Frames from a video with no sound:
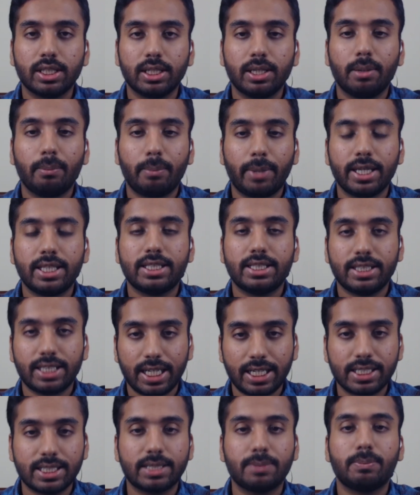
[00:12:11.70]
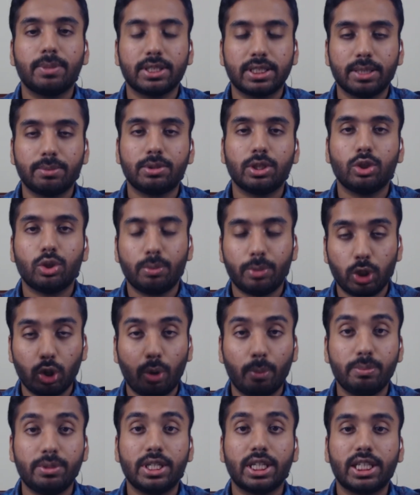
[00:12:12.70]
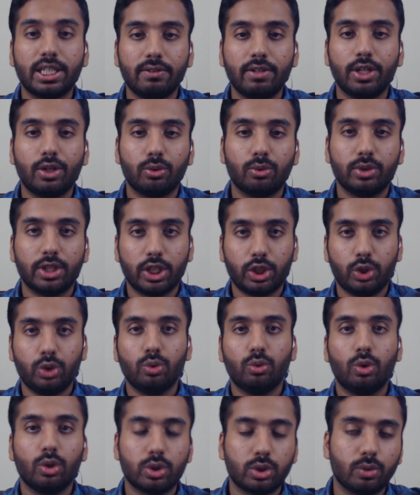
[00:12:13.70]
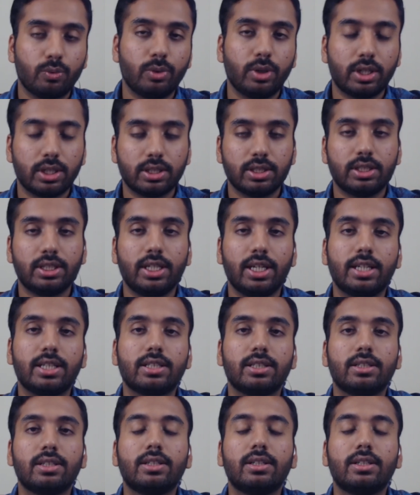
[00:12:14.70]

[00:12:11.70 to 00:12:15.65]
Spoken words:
my sense perception to be objectively true, that you also would see it.